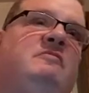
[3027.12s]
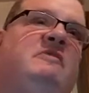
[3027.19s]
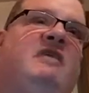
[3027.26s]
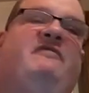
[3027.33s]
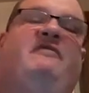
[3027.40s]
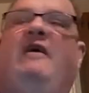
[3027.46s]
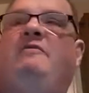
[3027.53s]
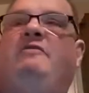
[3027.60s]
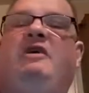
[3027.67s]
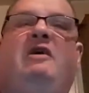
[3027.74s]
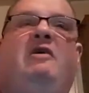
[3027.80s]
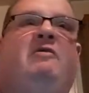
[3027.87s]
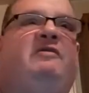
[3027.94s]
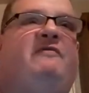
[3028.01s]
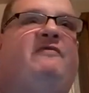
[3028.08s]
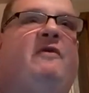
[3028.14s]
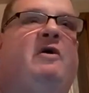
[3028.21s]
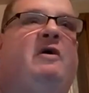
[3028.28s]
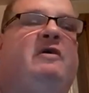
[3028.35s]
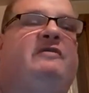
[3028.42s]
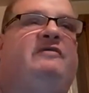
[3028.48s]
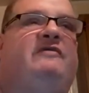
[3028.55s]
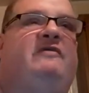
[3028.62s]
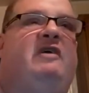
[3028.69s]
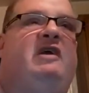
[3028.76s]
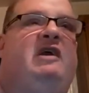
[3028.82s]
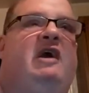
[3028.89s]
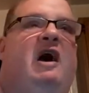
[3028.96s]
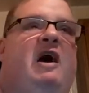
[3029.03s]
They found it here at the falls.
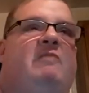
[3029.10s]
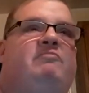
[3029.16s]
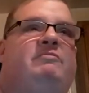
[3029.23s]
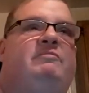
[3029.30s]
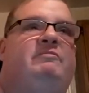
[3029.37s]
The